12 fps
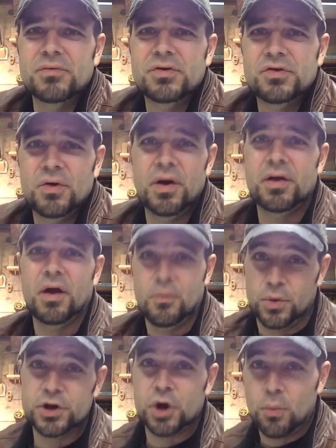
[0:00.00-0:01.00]
So I
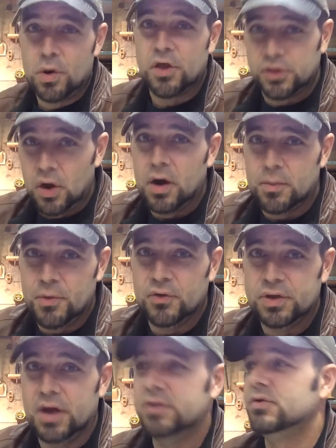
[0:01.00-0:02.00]
wish I would have thought about
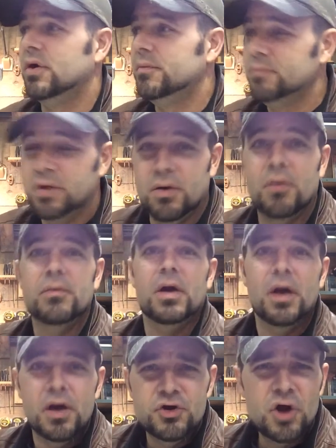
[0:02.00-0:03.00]
that. So you know,
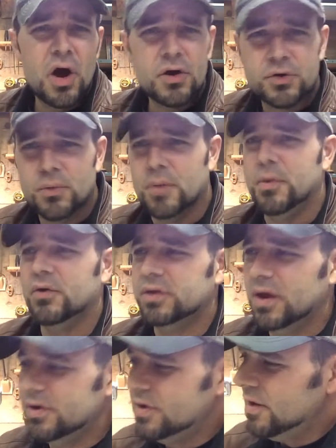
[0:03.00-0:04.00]
talk to her about
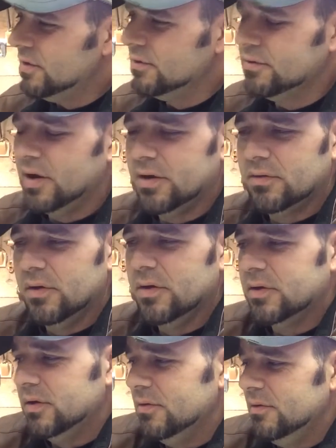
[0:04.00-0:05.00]
that. Tell her, like, look,
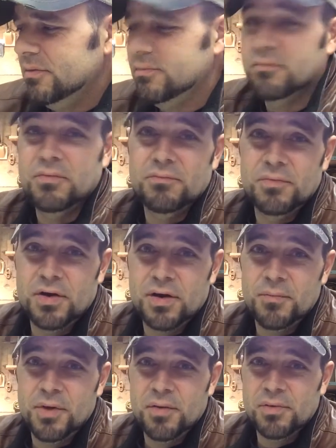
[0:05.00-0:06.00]
you know, I'm not going to
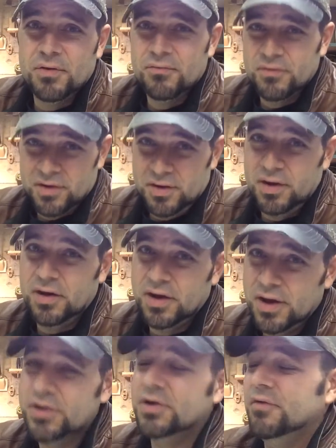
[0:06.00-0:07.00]
be able to really
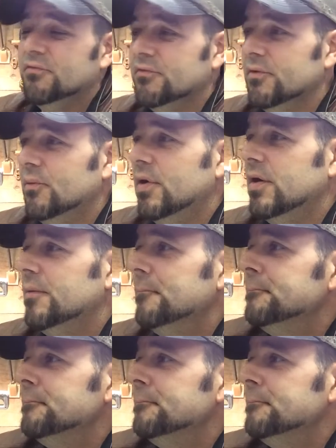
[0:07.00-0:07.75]
kiss you for a while.